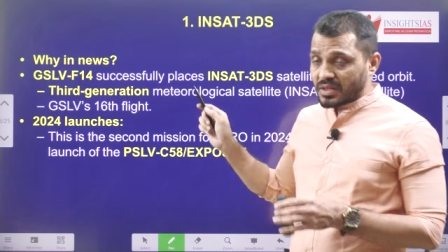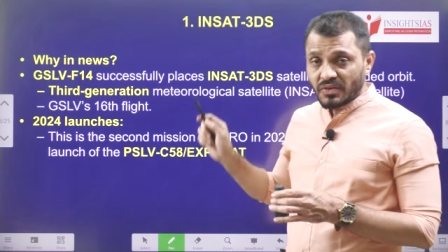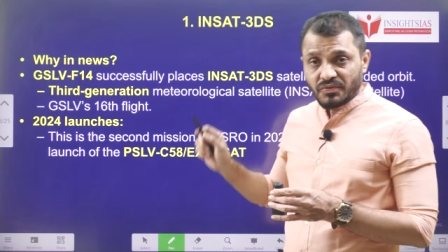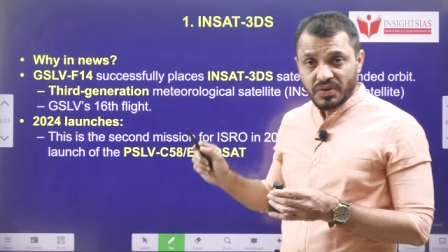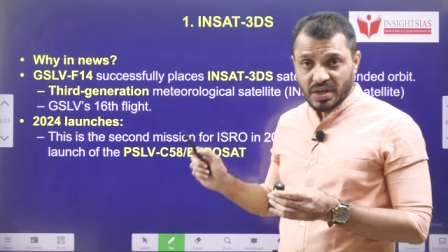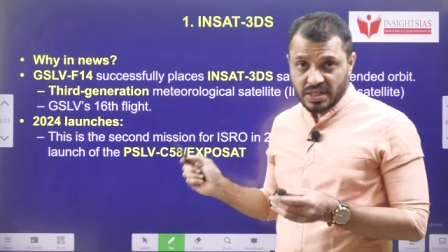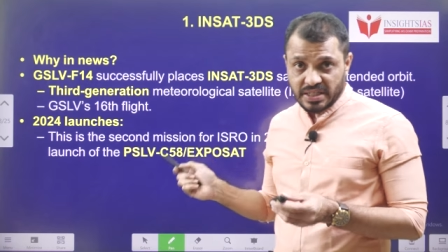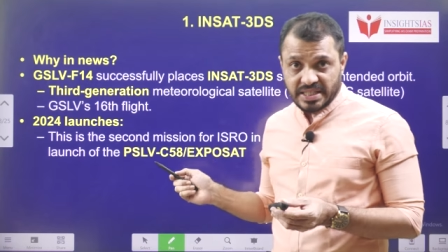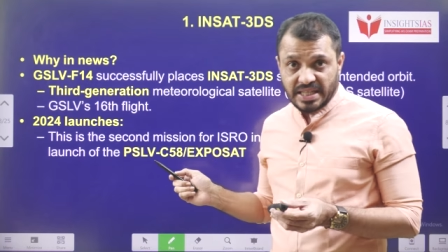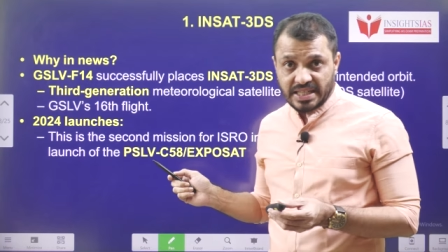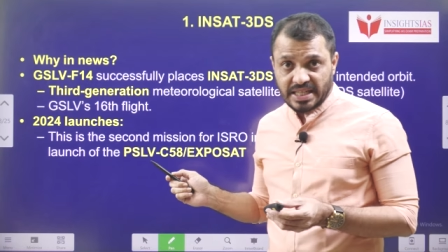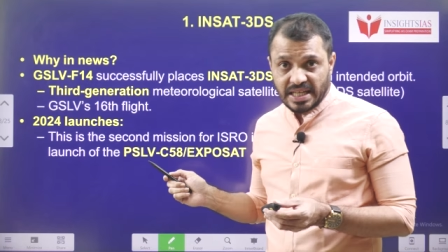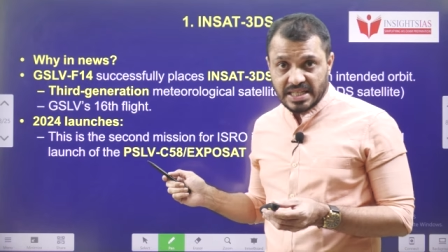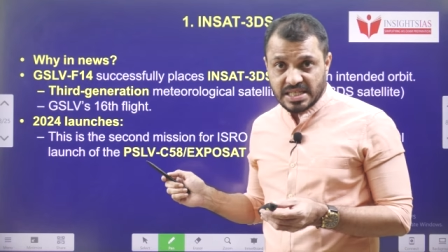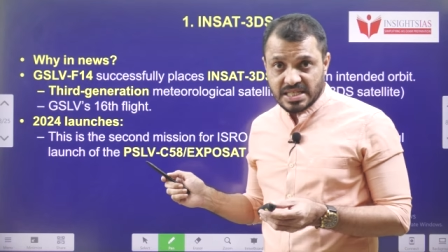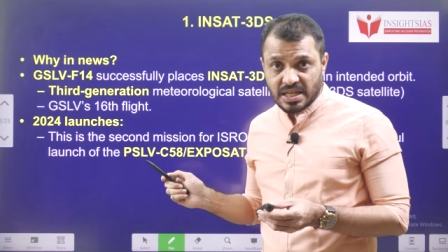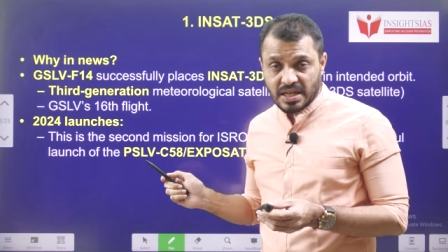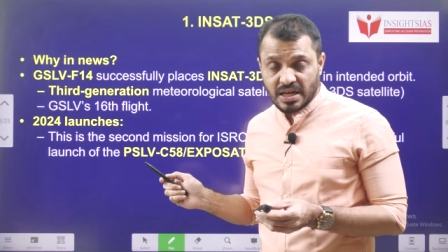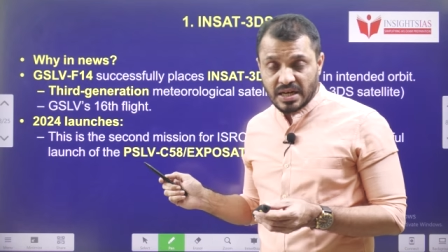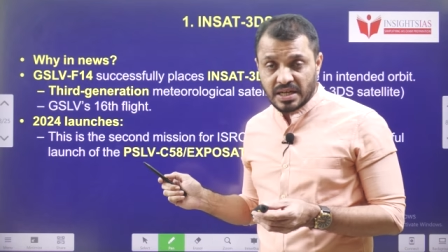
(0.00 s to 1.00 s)
for
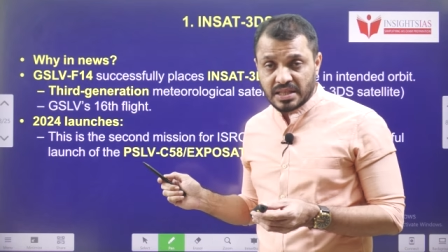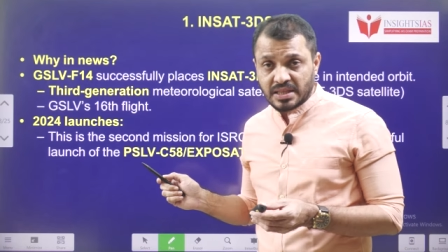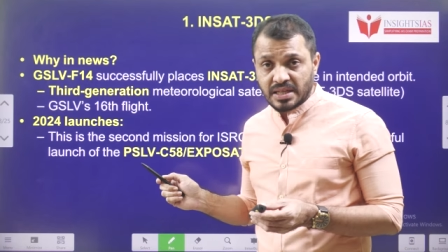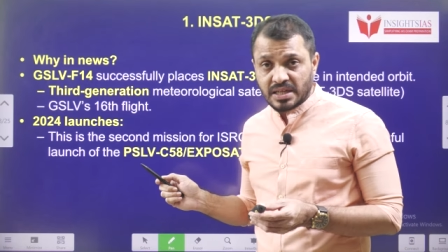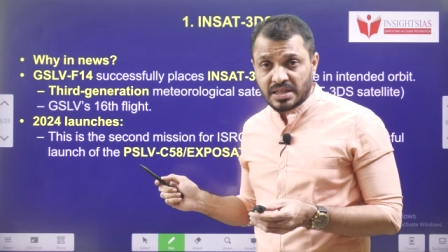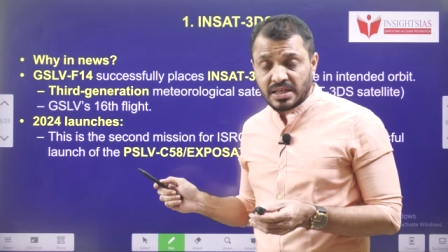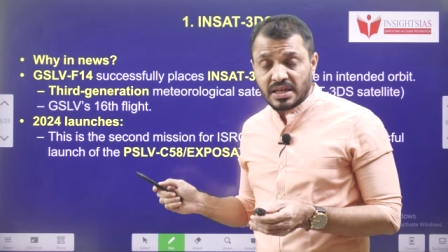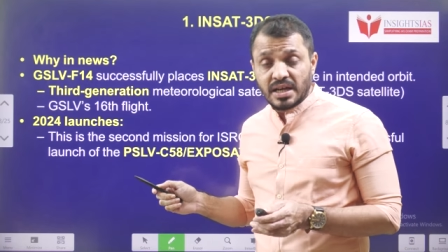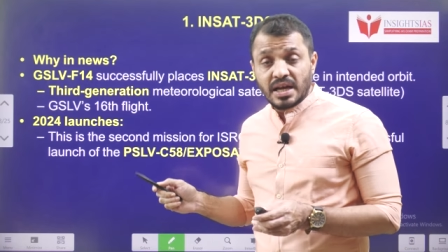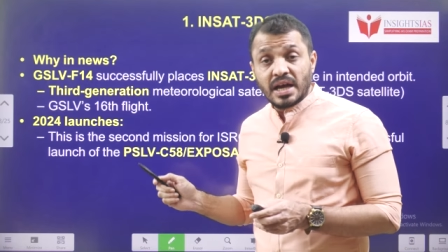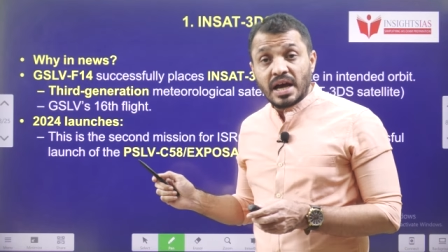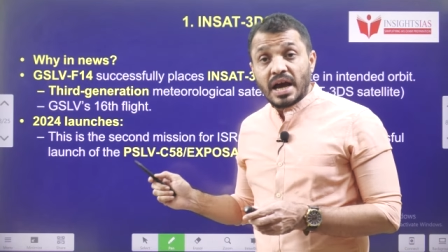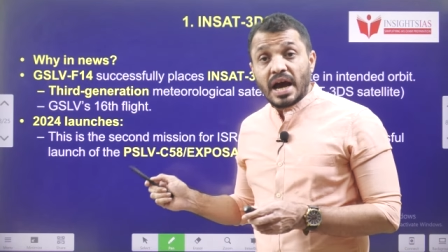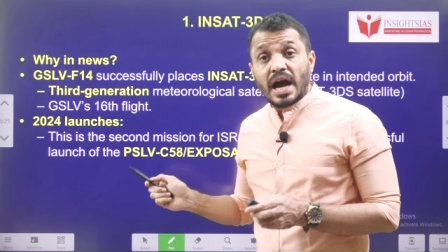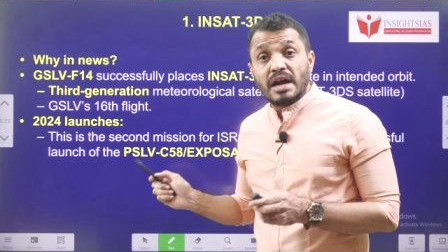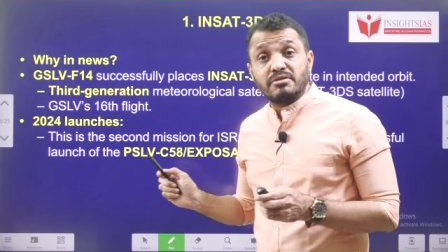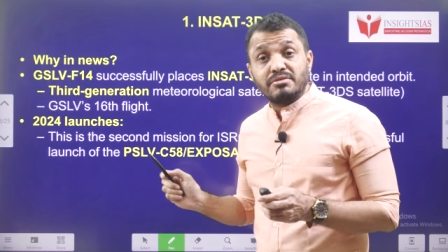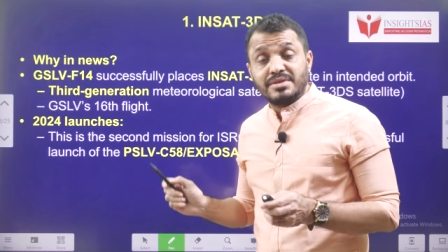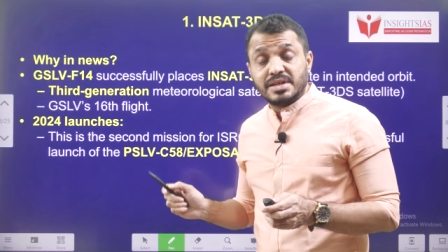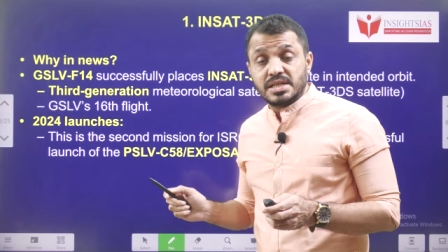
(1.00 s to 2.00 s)
details regarding that.
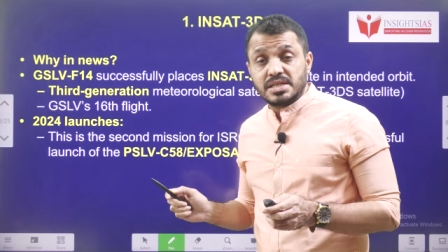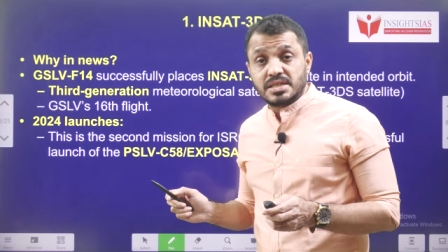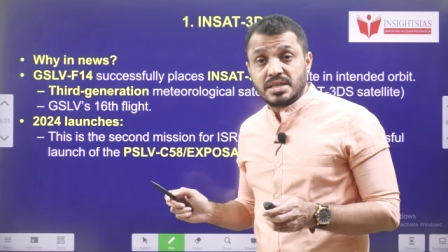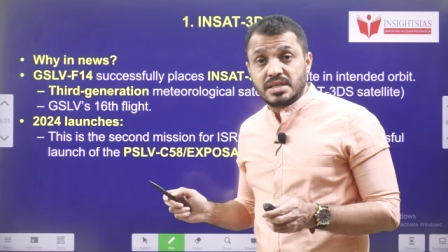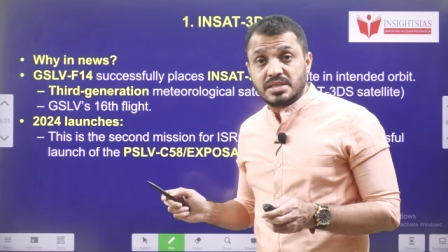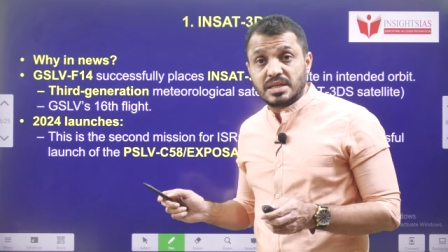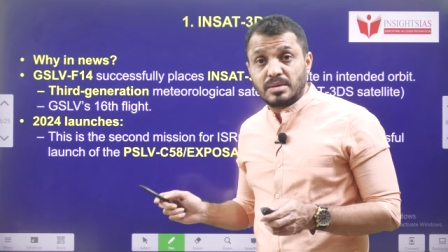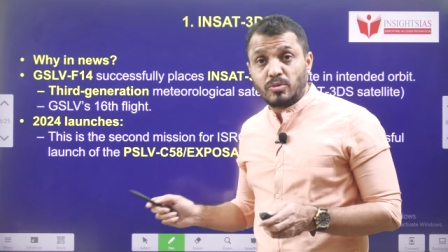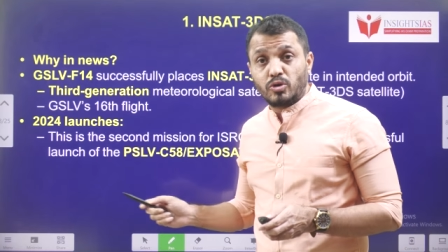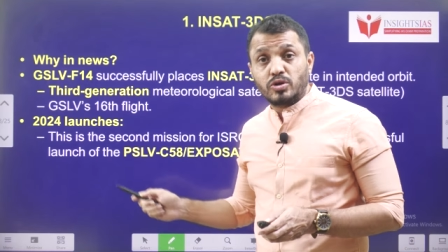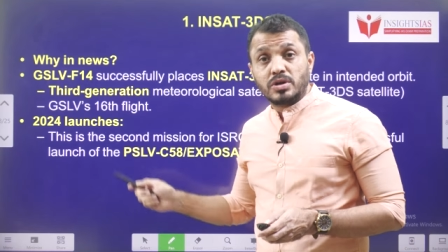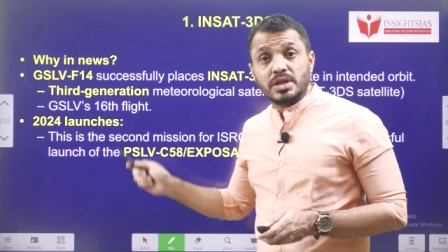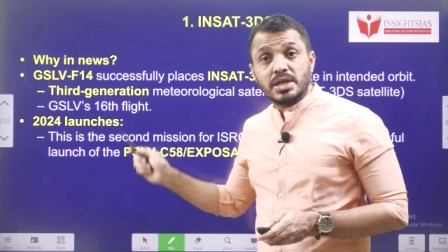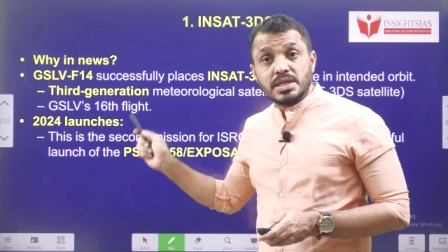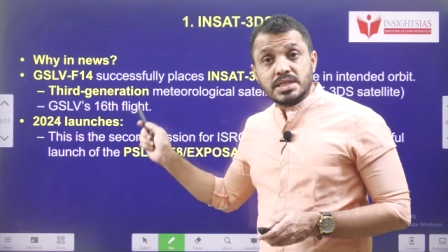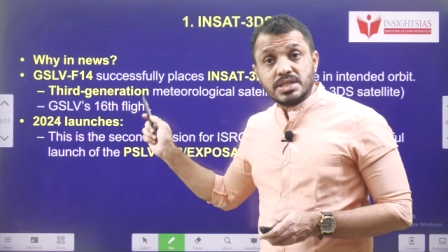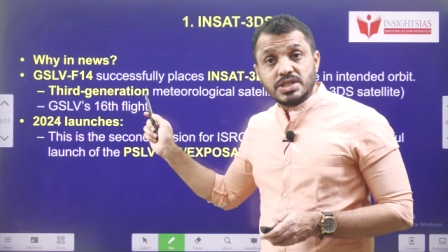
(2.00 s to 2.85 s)
And we will discuss about